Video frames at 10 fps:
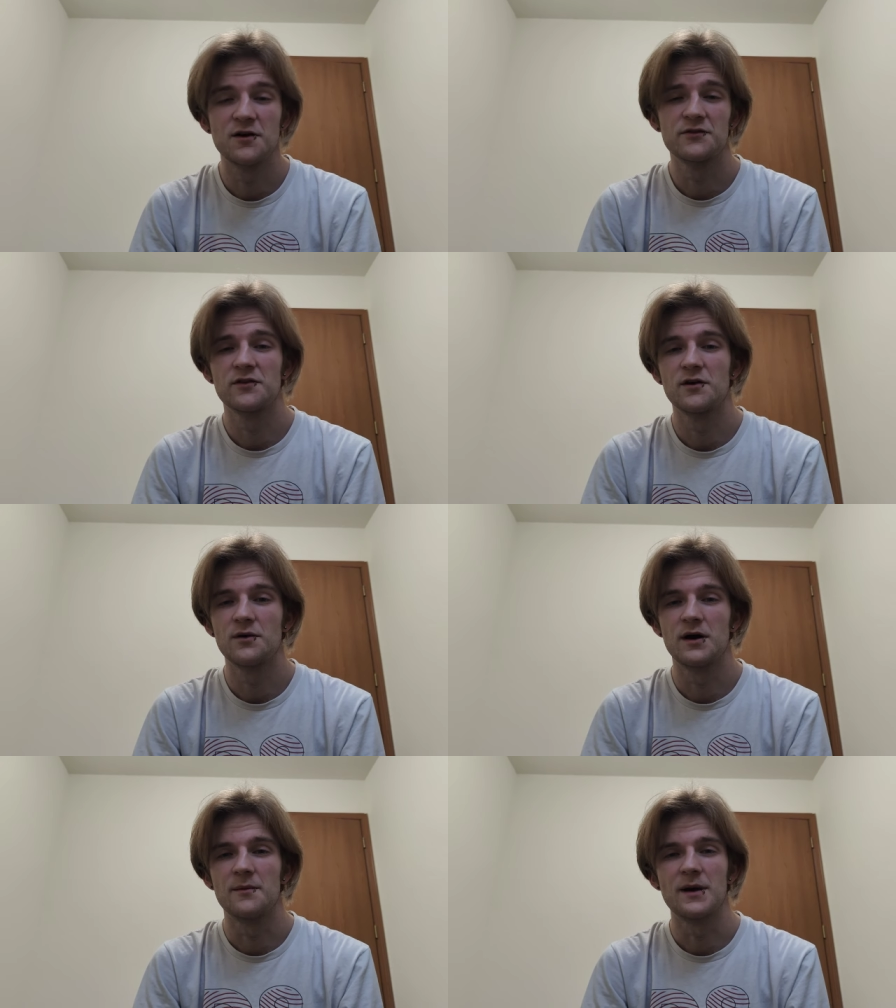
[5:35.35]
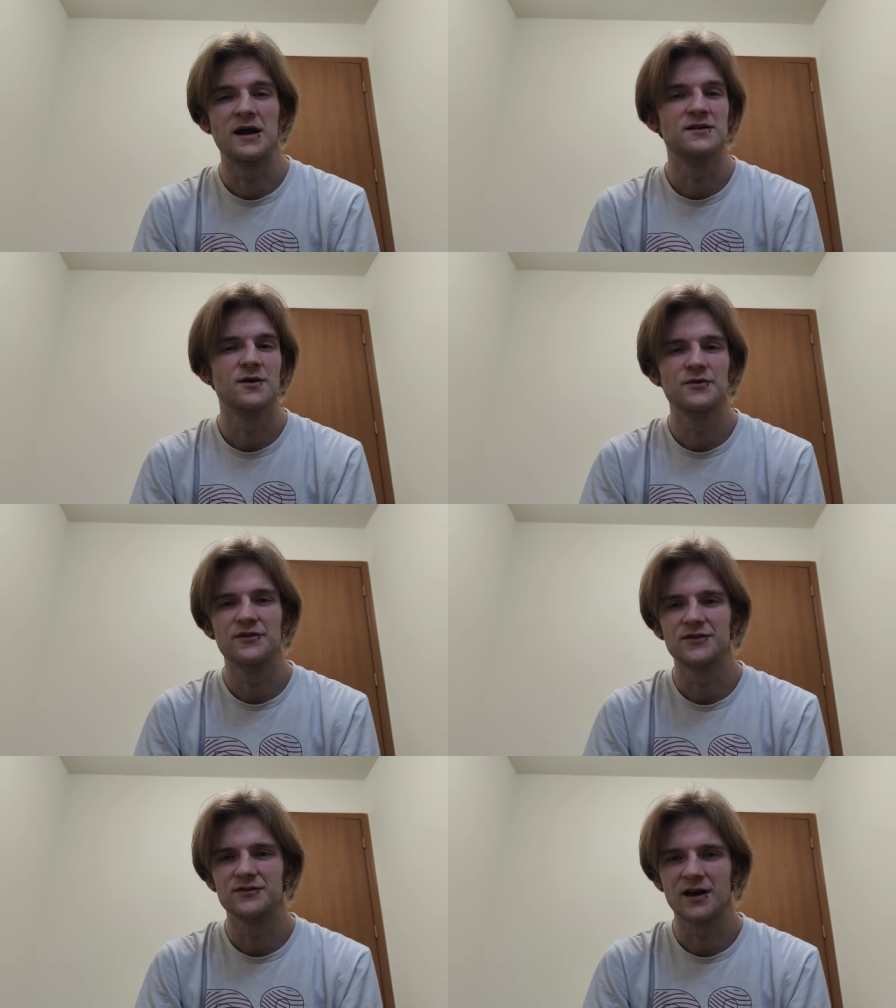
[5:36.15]
Also, um, I know
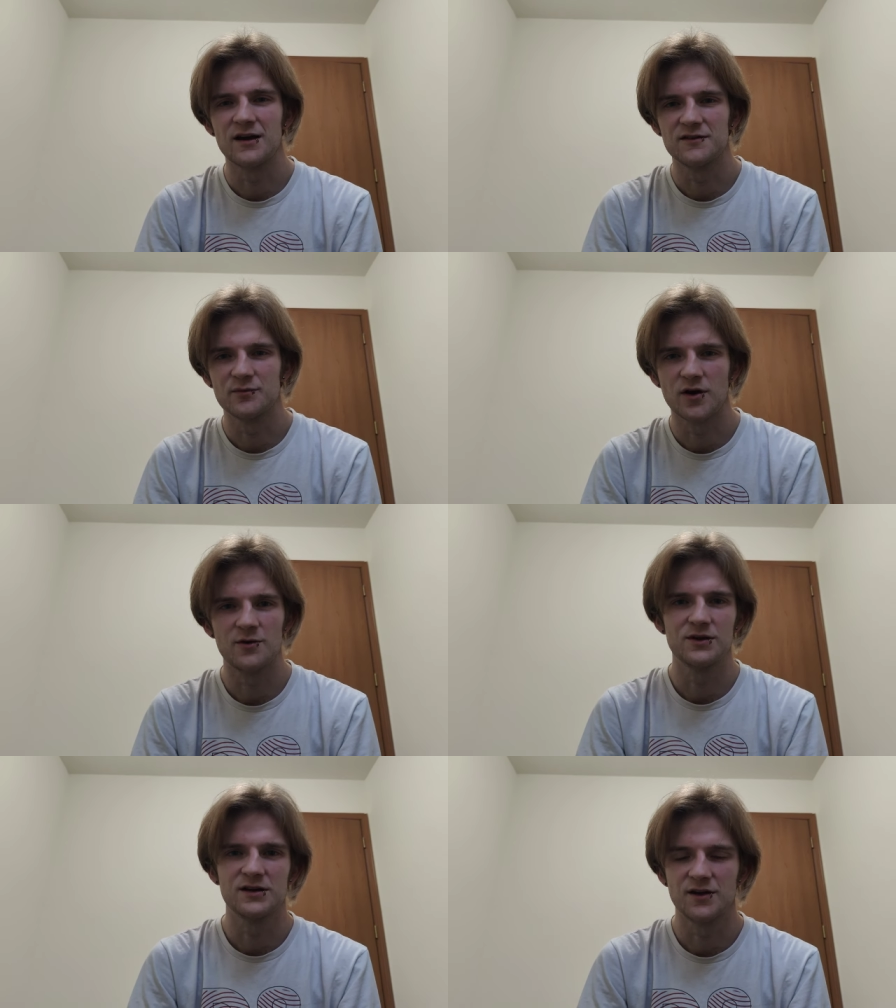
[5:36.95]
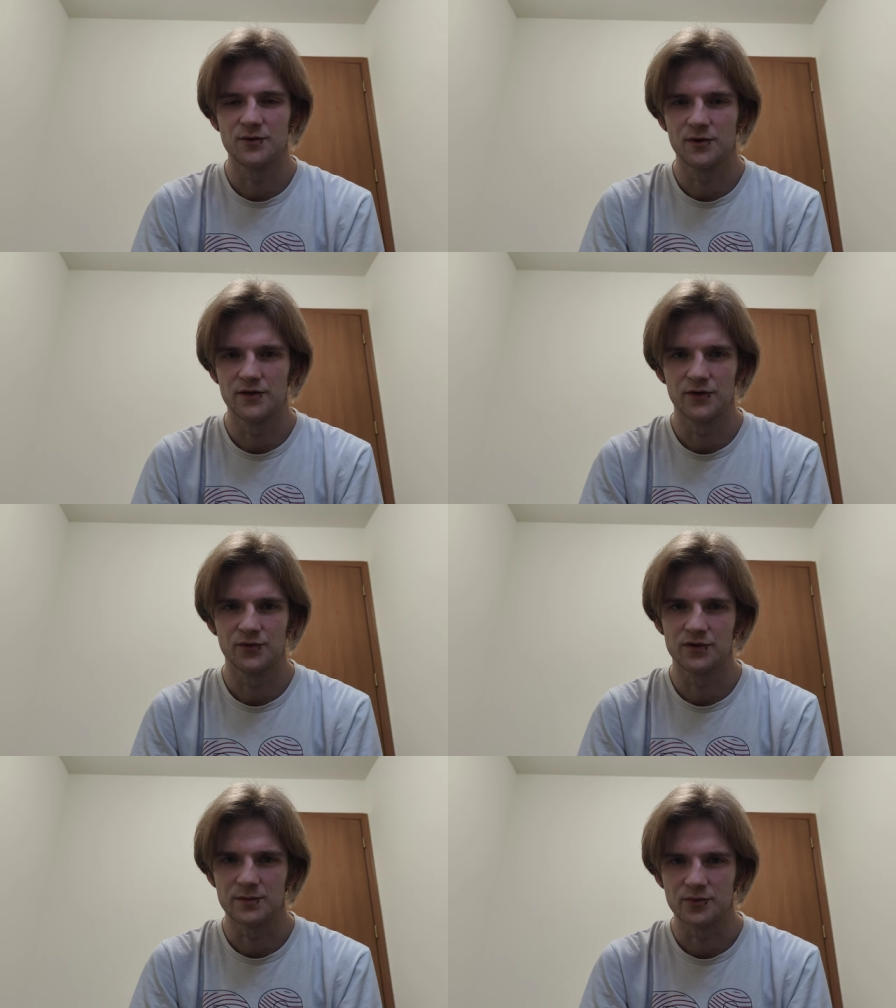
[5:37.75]
this is kind of probably another one of
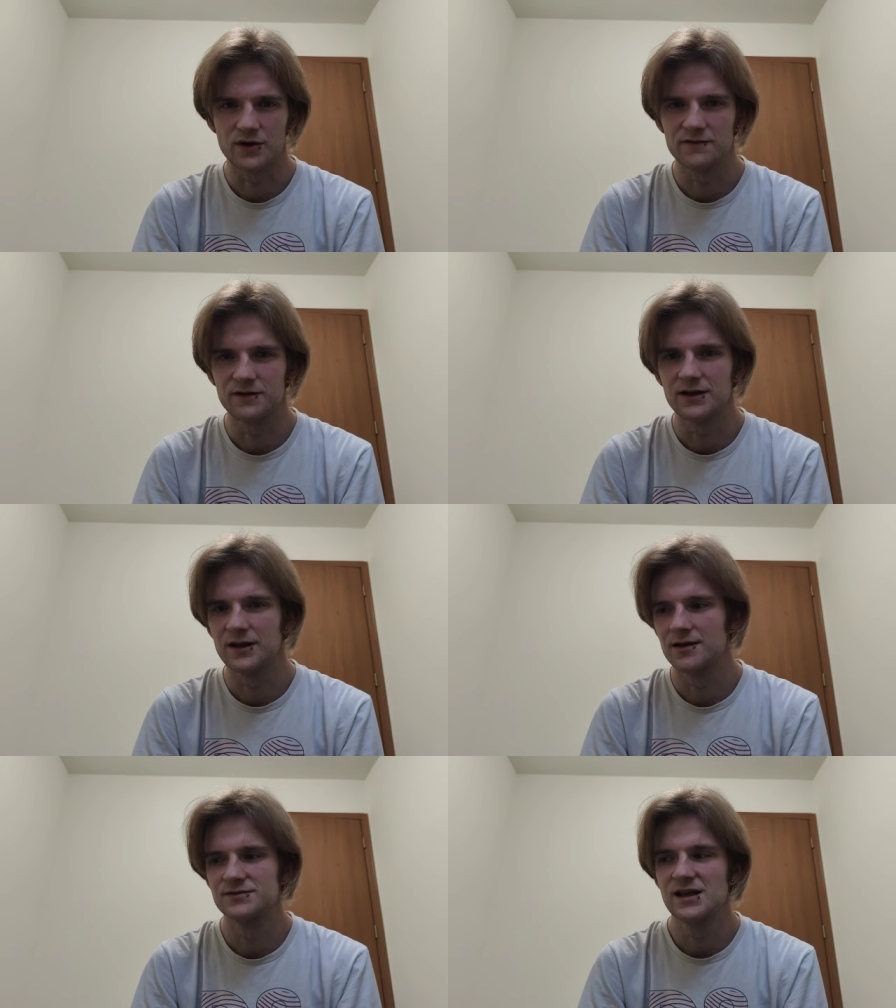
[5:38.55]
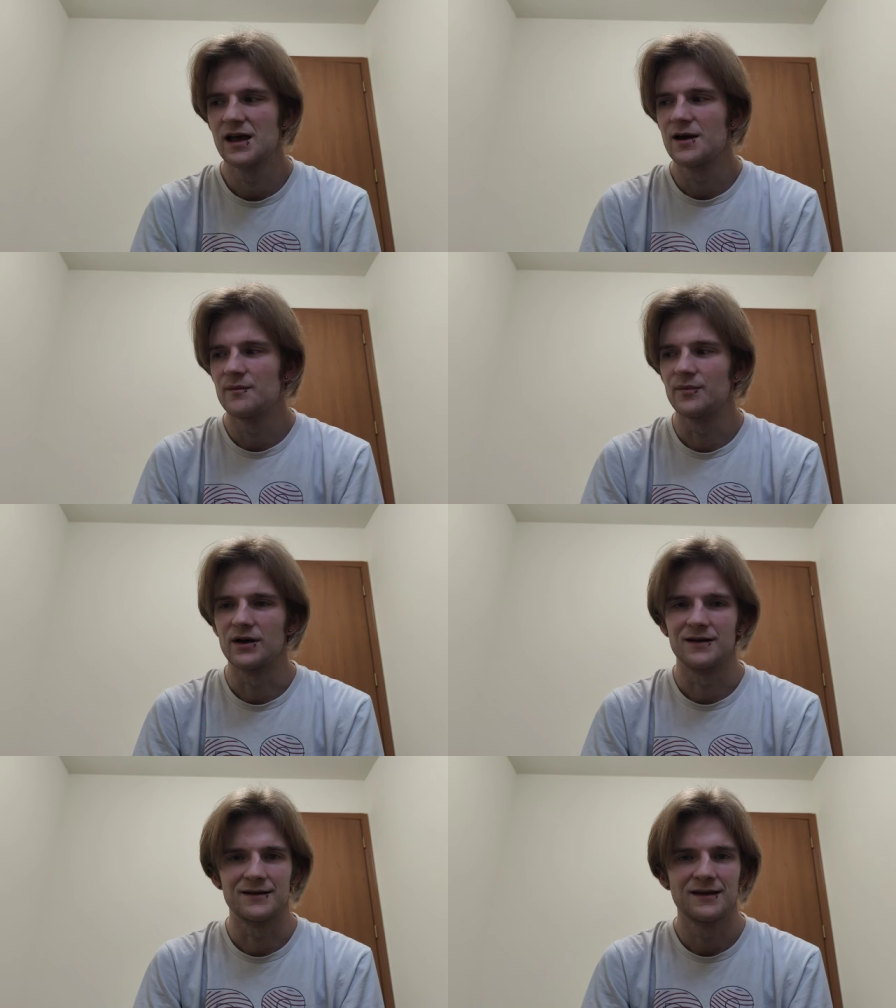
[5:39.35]
those really brief videos,
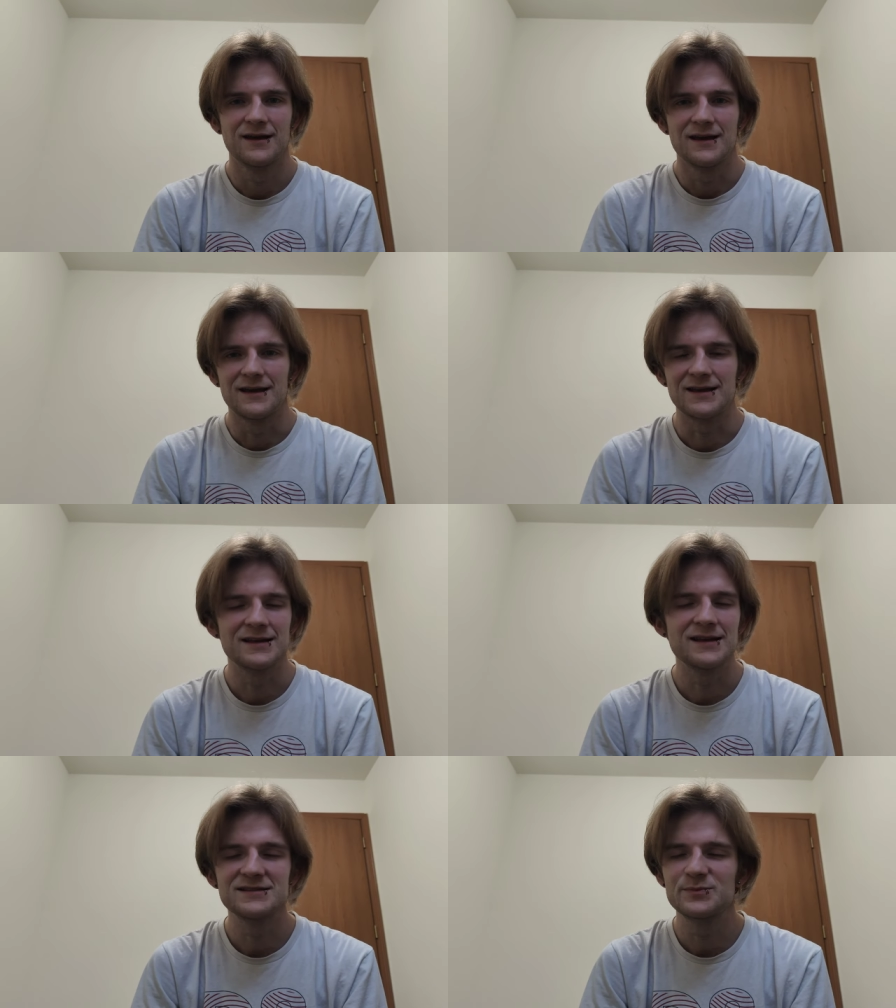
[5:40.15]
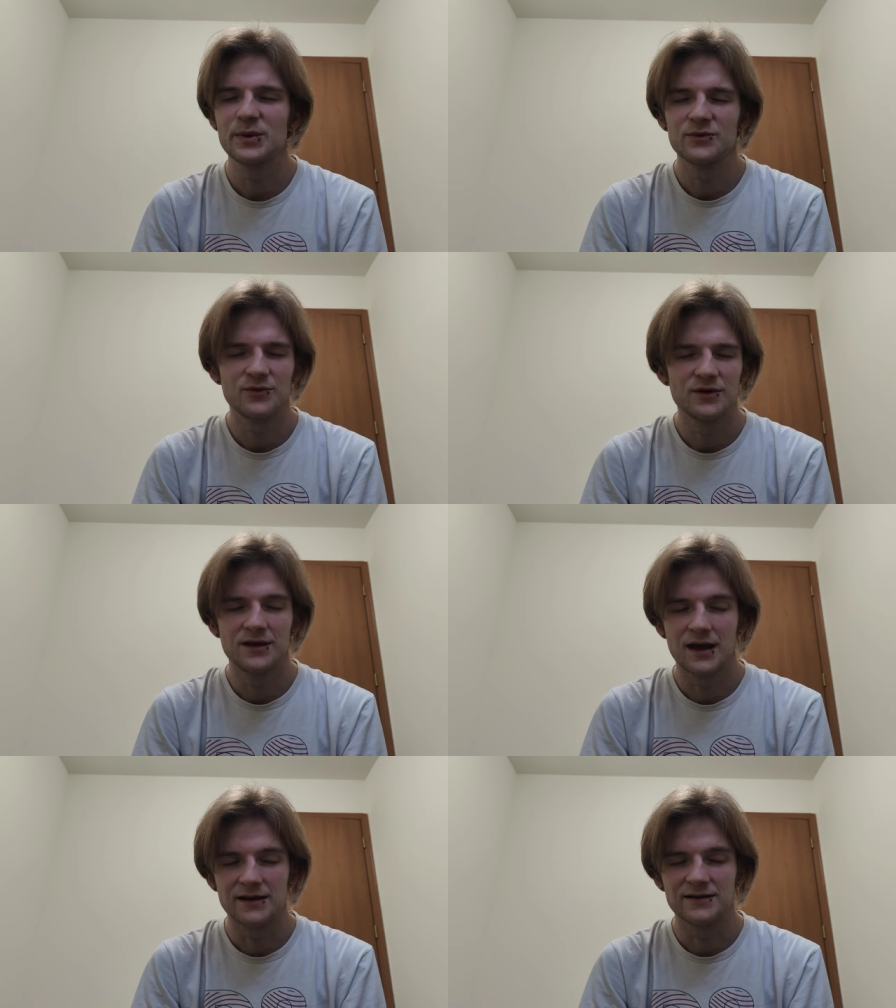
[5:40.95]
but it, has been
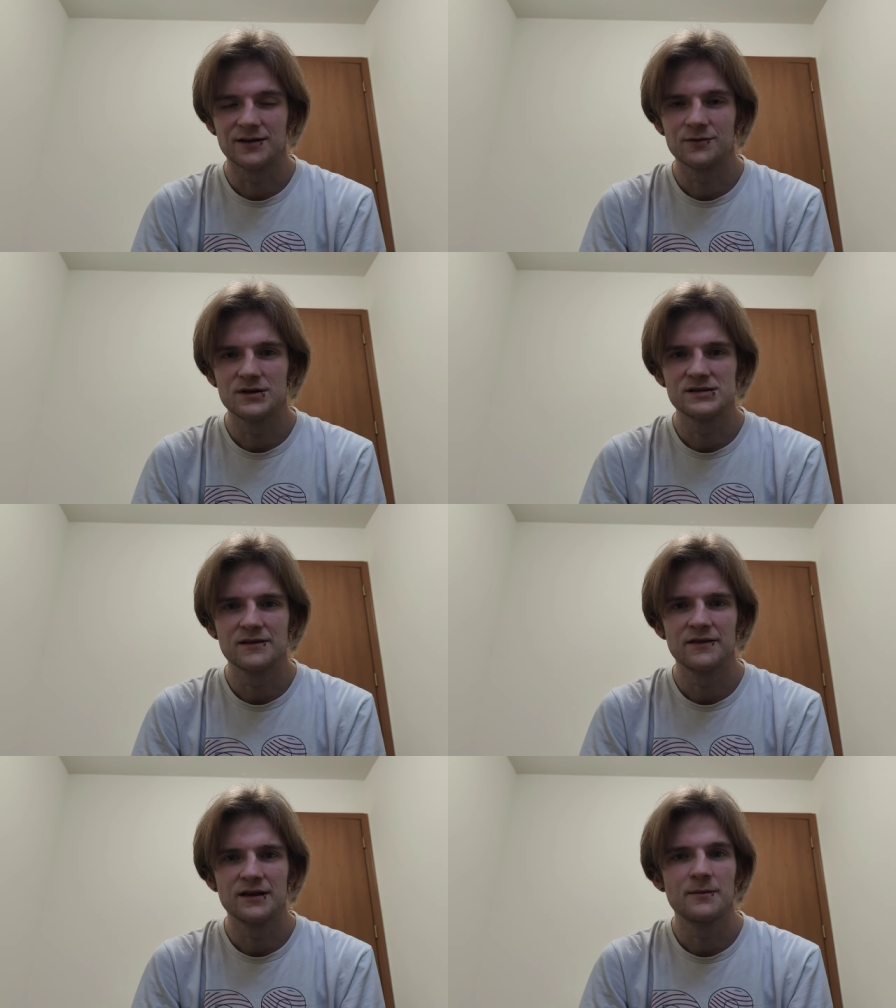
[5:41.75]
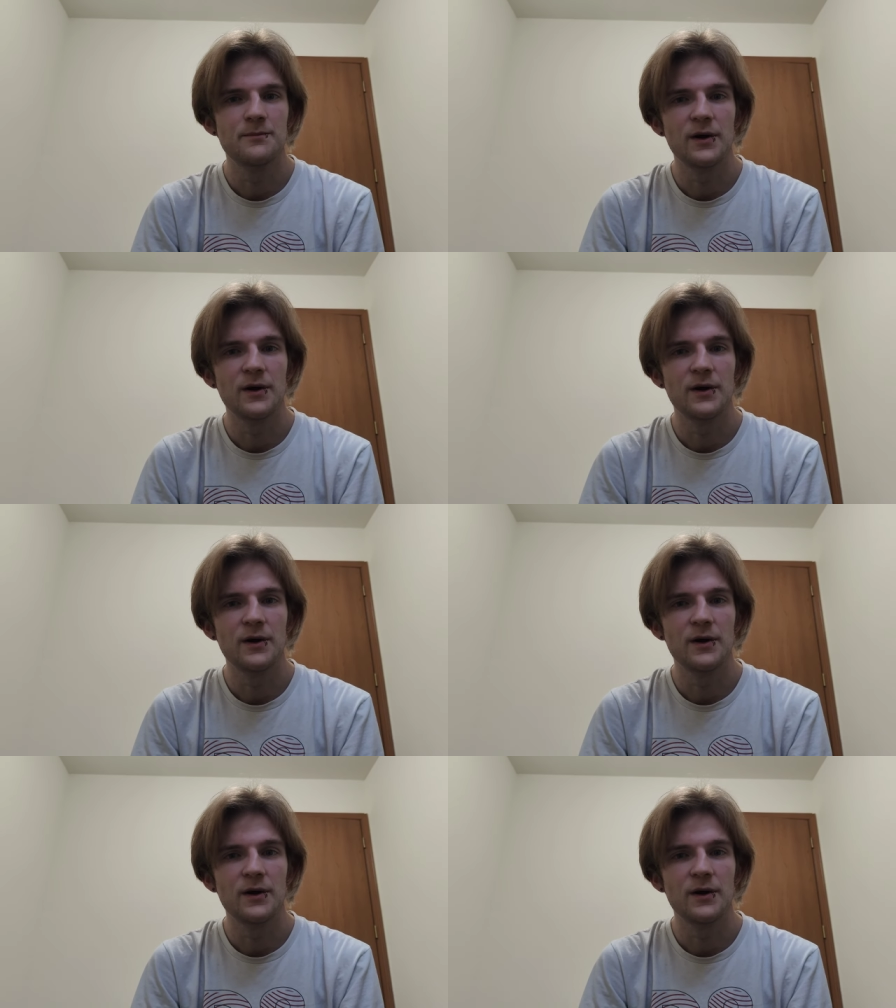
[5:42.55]
really hectic recently,